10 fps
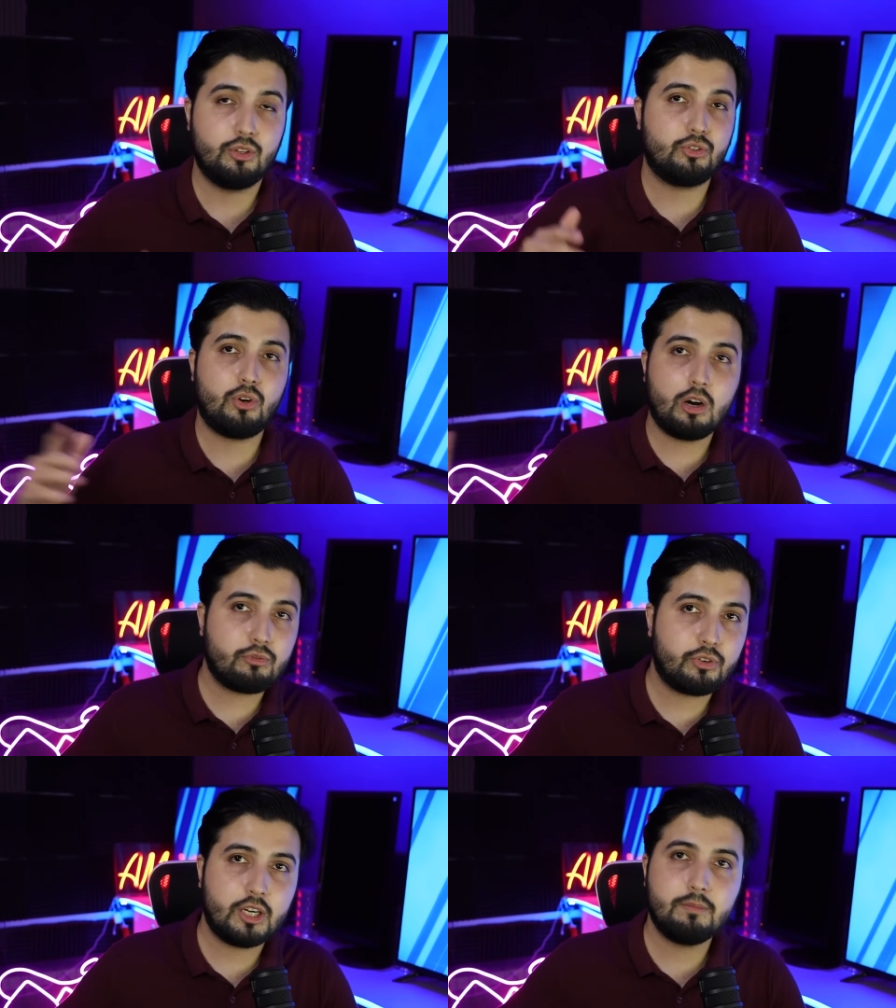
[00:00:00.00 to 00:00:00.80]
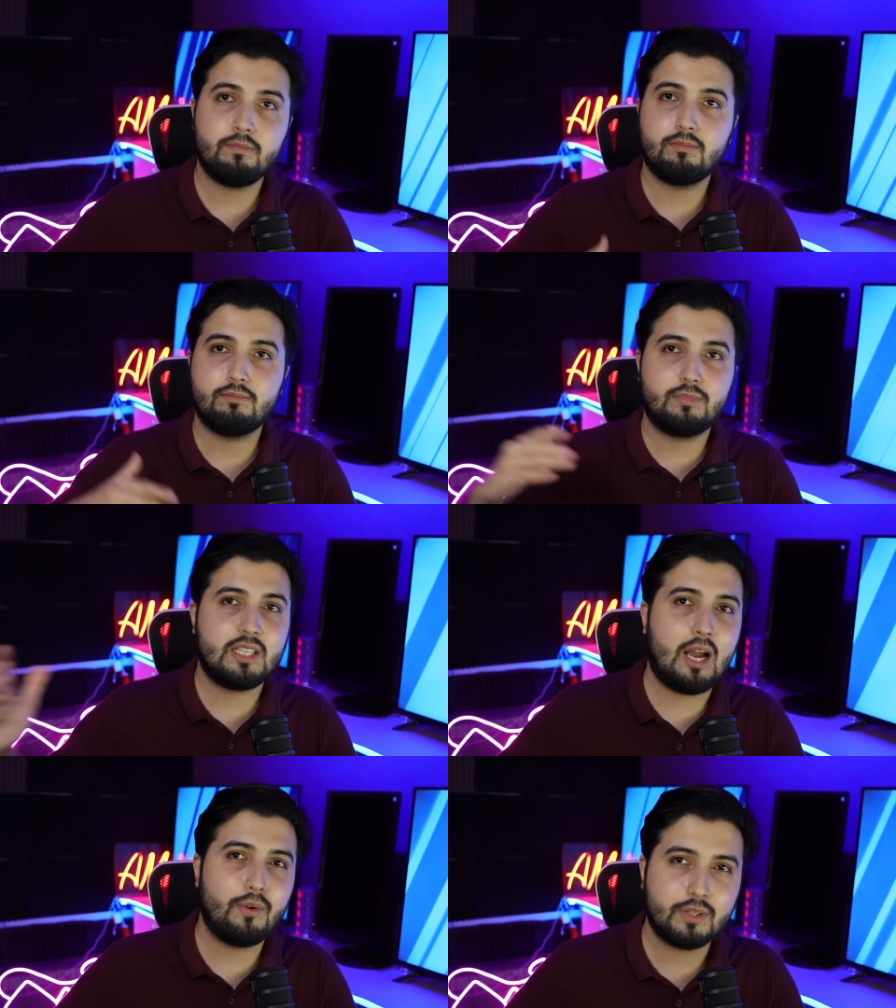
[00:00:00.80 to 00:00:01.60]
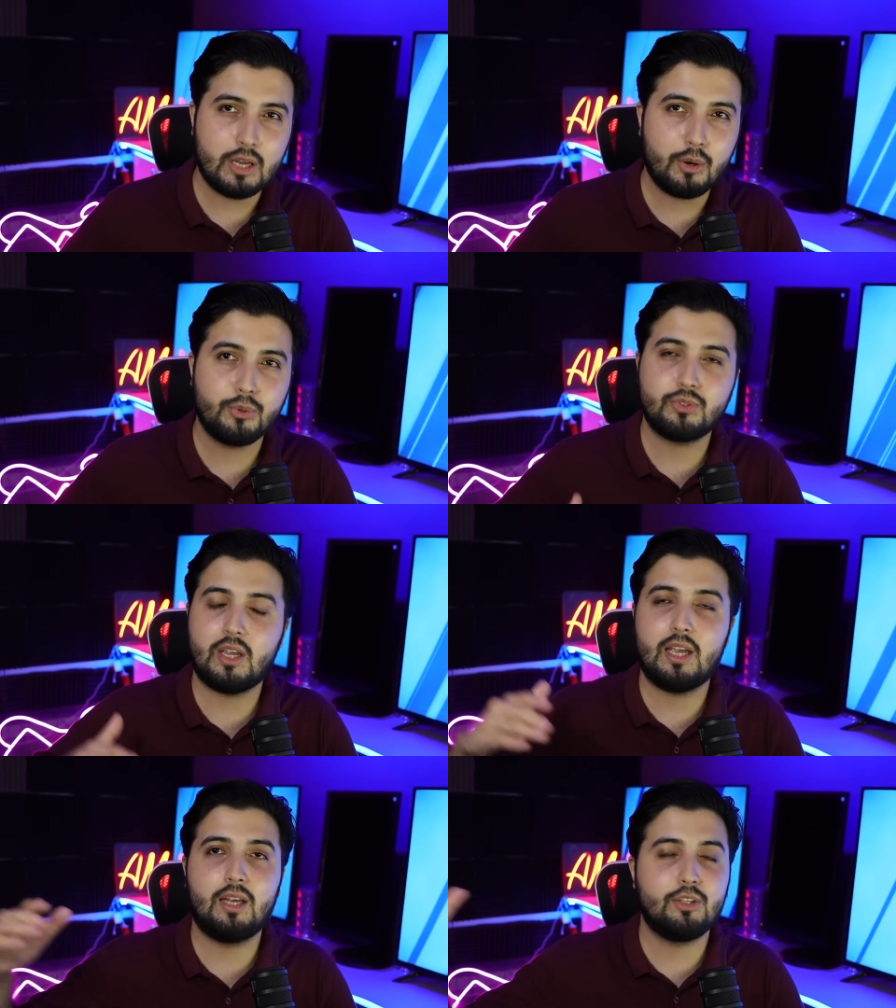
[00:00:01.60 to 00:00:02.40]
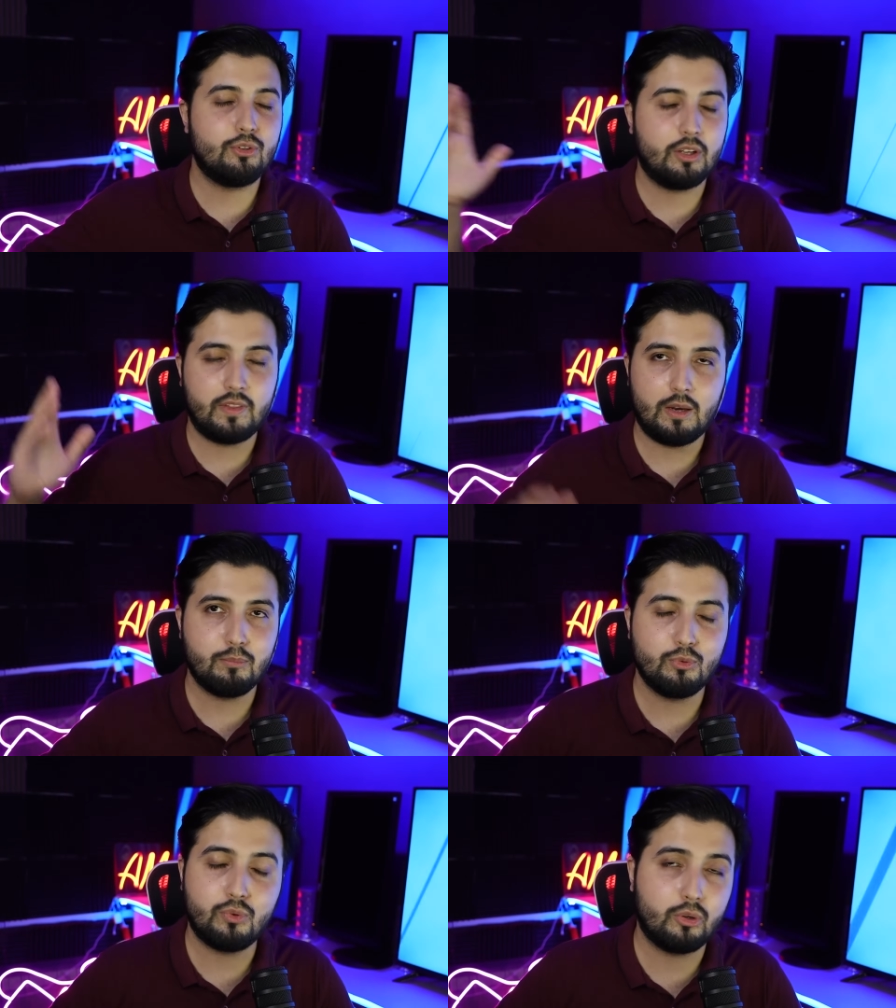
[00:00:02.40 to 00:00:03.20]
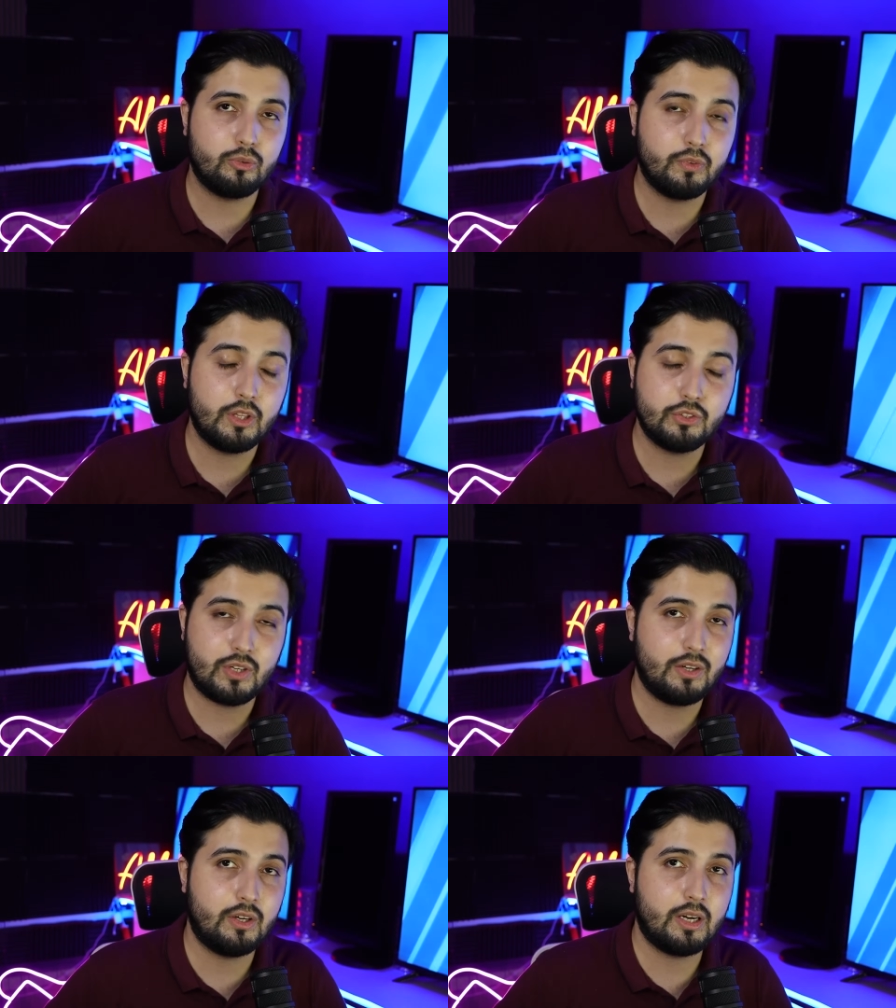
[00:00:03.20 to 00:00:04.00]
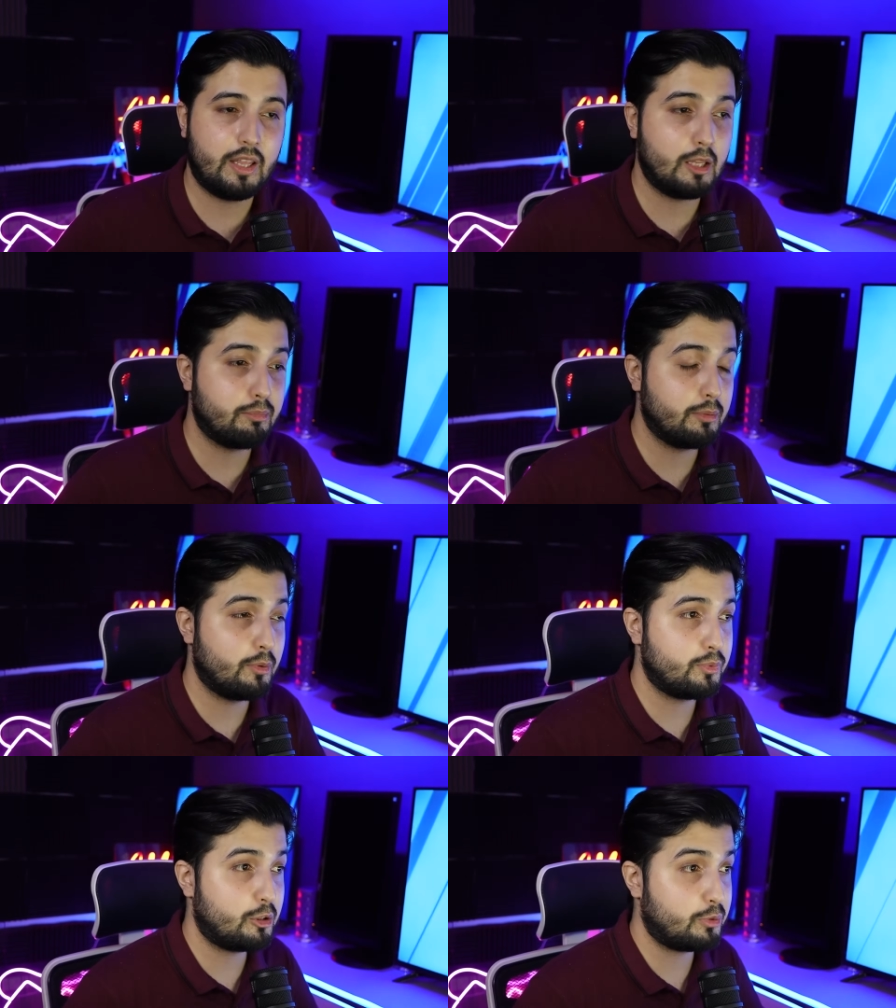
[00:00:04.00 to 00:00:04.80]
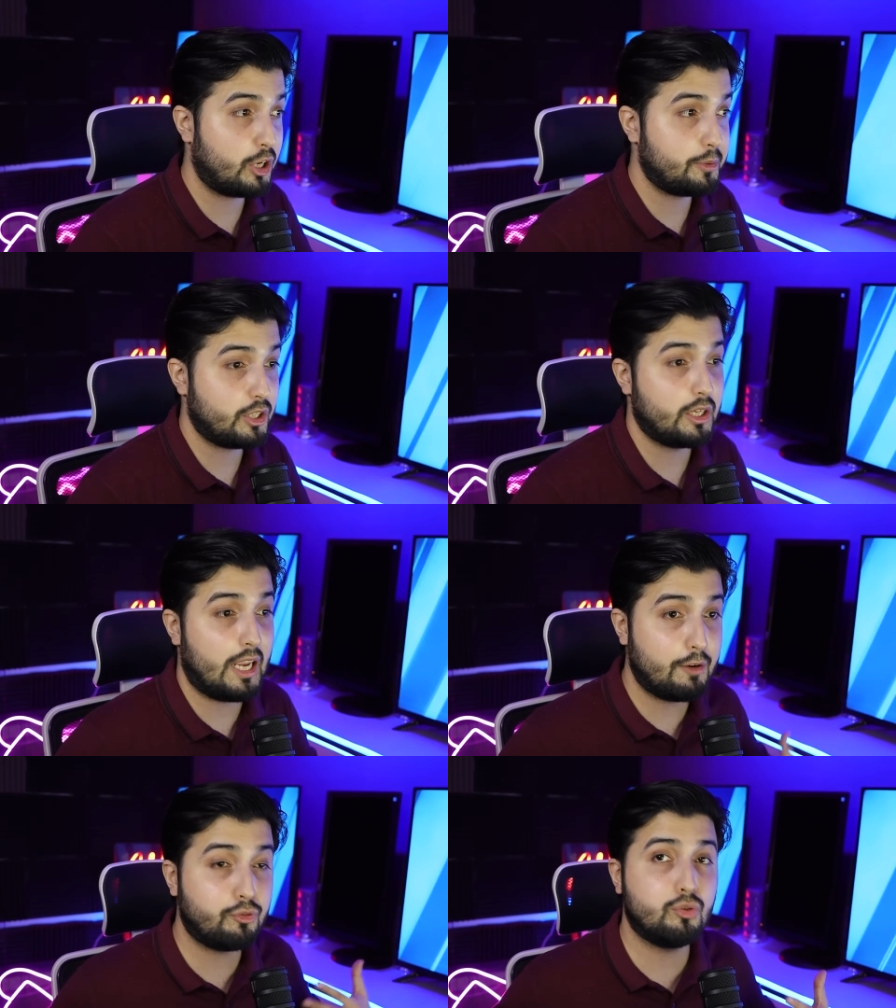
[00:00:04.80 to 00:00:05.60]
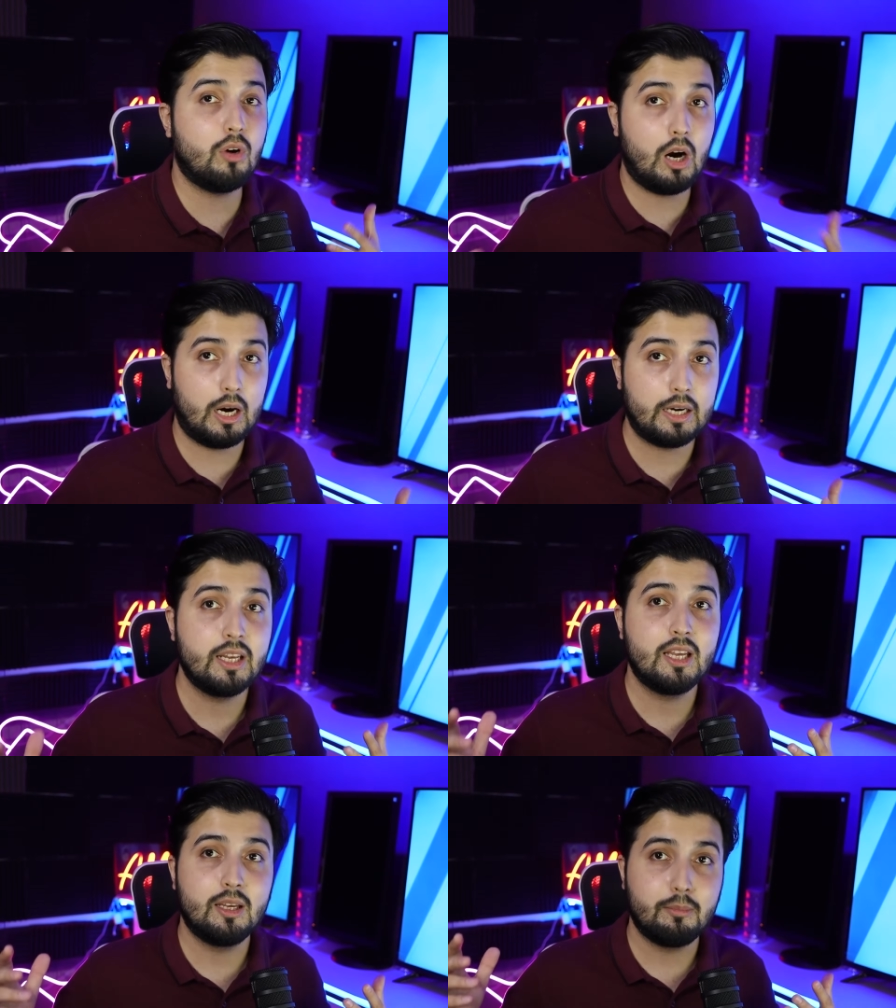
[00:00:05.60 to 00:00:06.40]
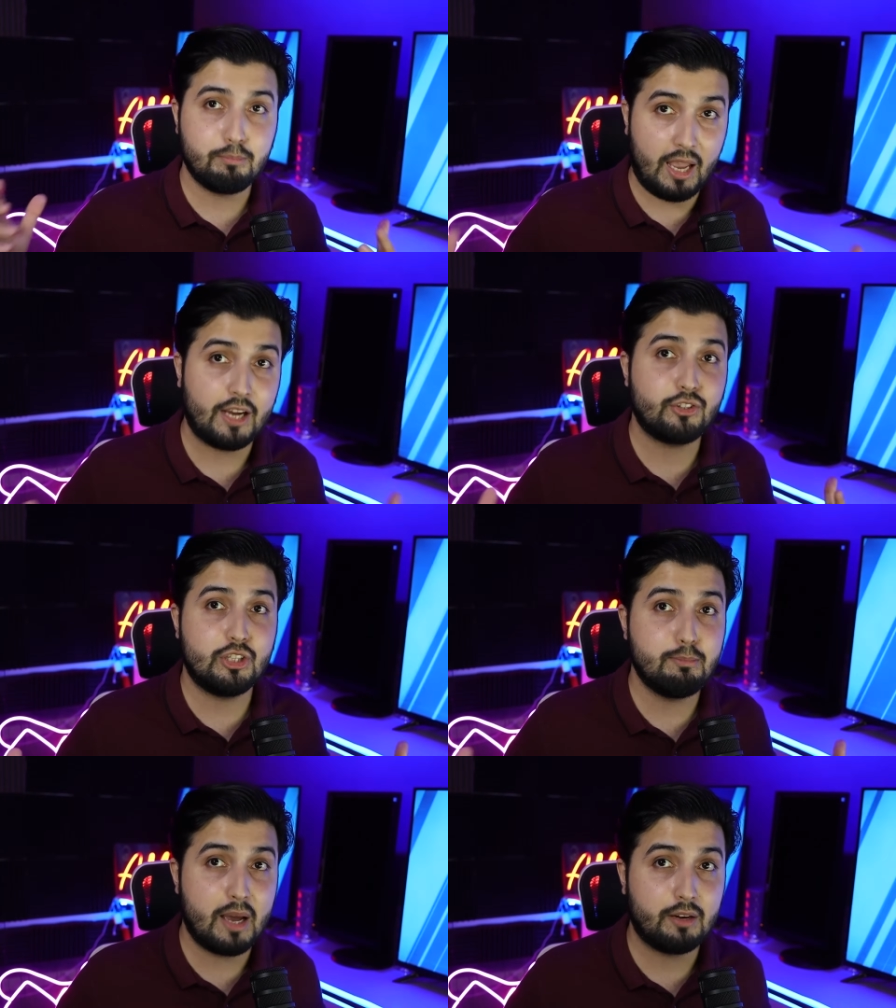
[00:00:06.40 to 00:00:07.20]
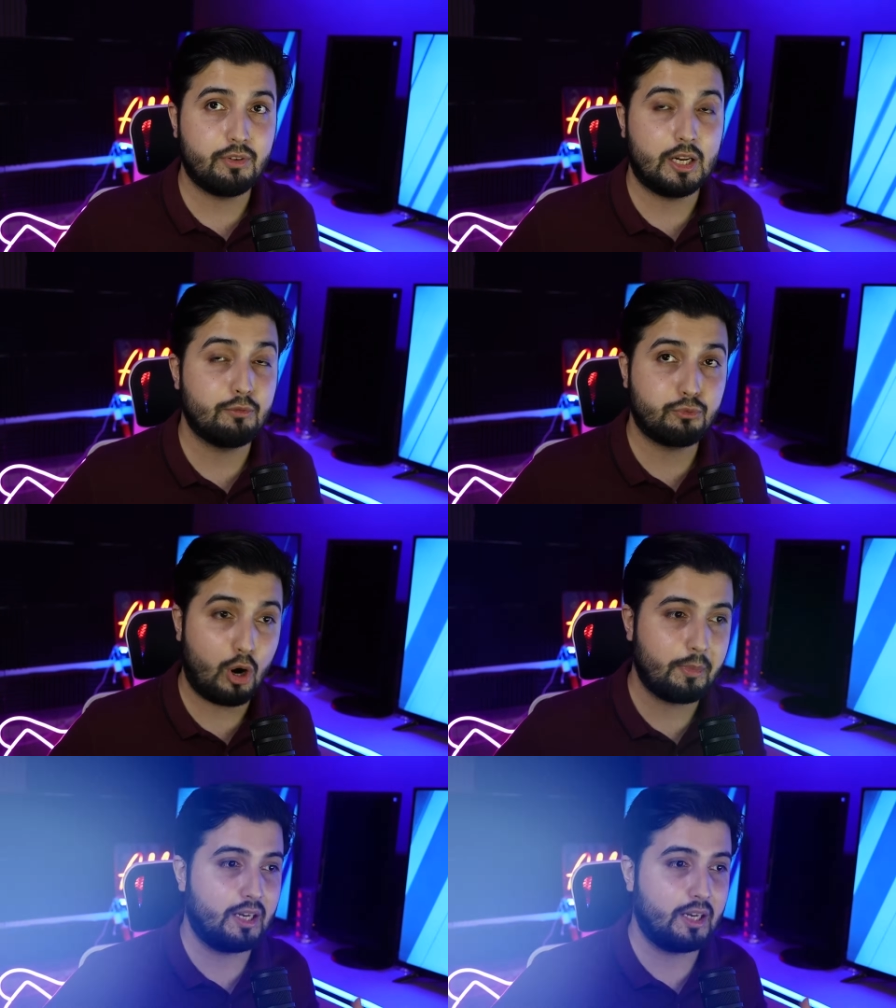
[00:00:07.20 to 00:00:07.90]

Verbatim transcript: start free see how it goes and you can then move forward with the standard and the premium subscription if you are actually benefiting from